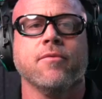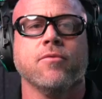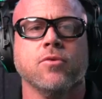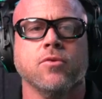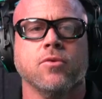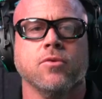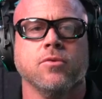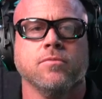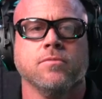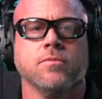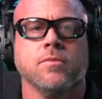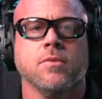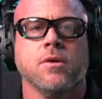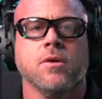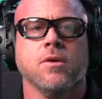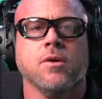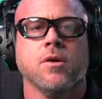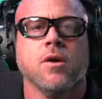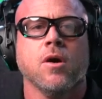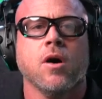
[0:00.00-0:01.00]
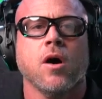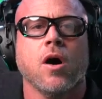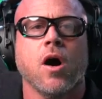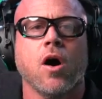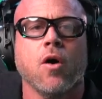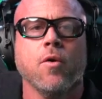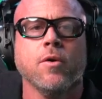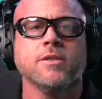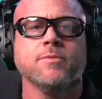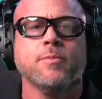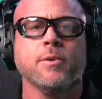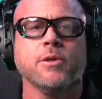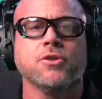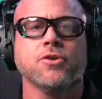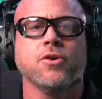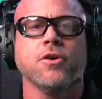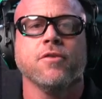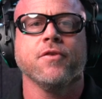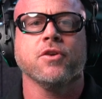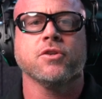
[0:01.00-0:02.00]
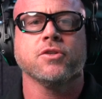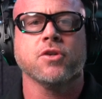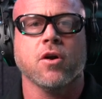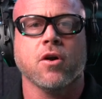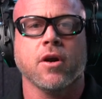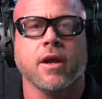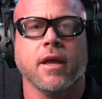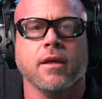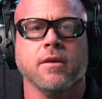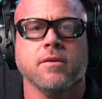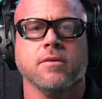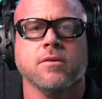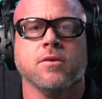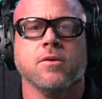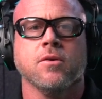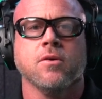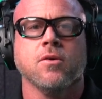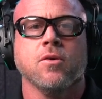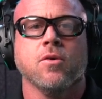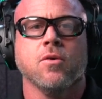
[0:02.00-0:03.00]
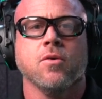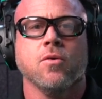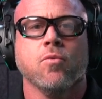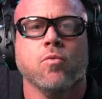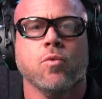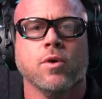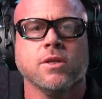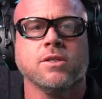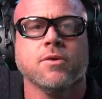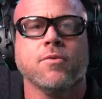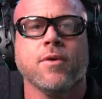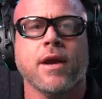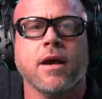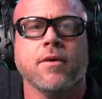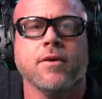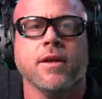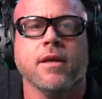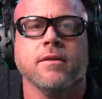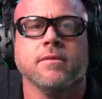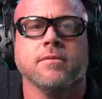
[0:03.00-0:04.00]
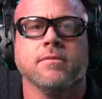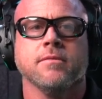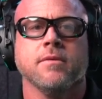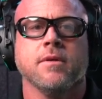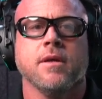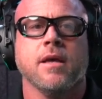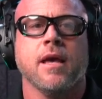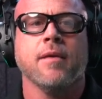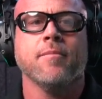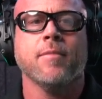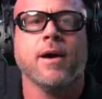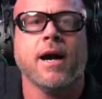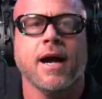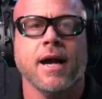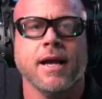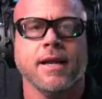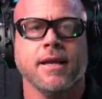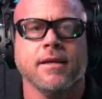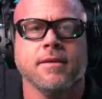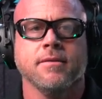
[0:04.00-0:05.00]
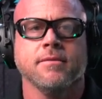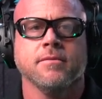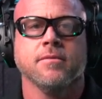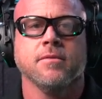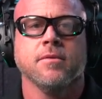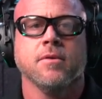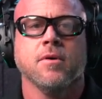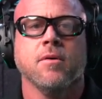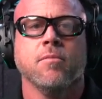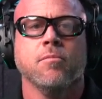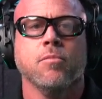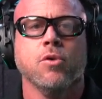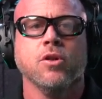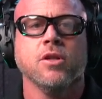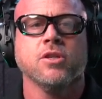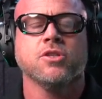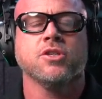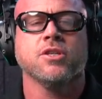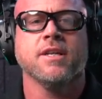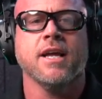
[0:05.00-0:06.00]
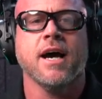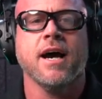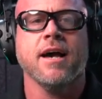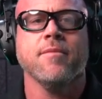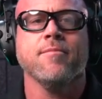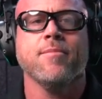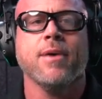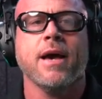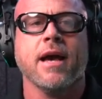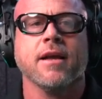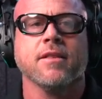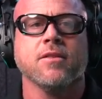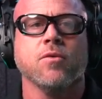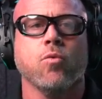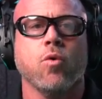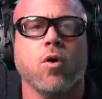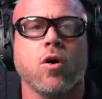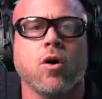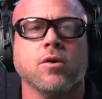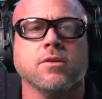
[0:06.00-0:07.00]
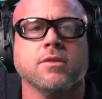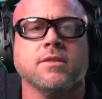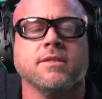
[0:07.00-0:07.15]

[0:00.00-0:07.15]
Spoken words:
rule. Always be sure of your target, what's around it, and behind it. Bullets should not impact the walls,